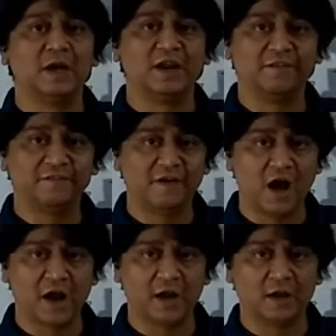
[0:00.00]

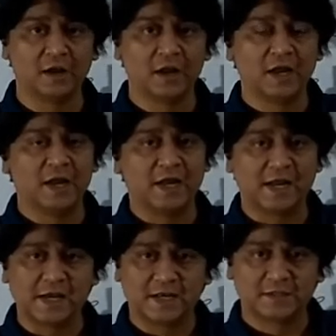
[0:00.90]
define
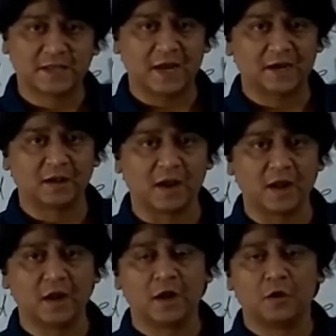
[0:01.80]

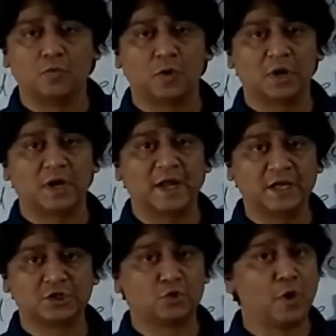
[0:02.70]
exactly what
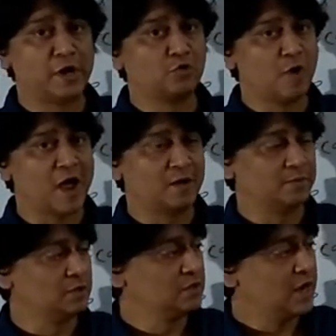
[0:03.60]
is going to
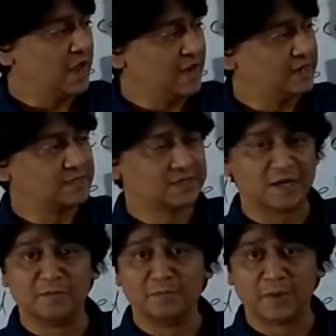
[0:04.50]
happen at
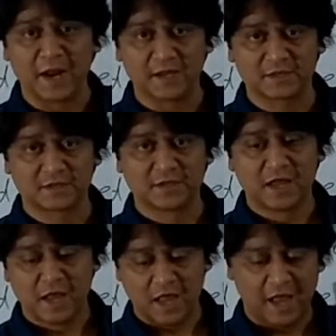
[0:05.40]
some place,
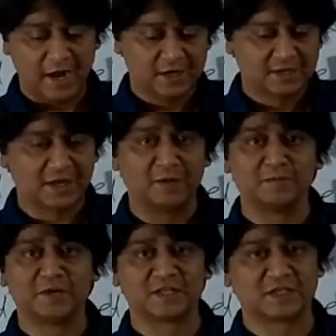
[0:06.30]
at
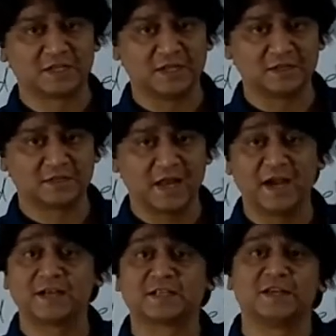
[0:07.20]
some distance,
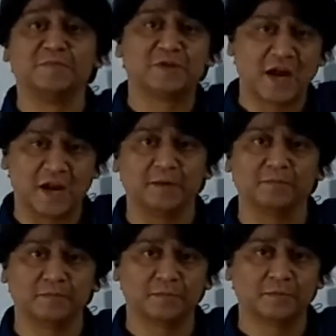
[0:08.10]
at some
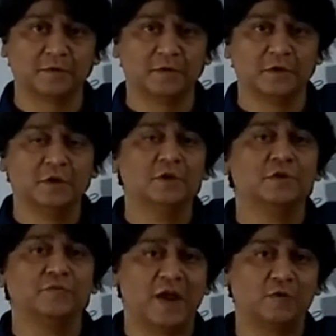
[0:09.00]
time.
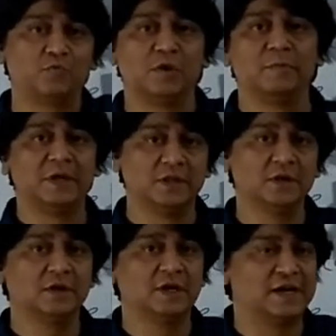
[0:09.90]
That will be
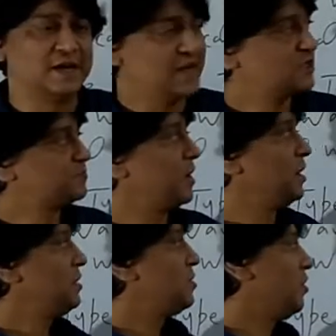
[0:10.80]
the next
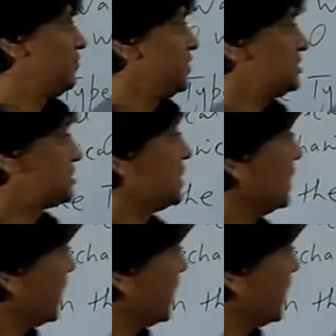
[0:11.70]
part of this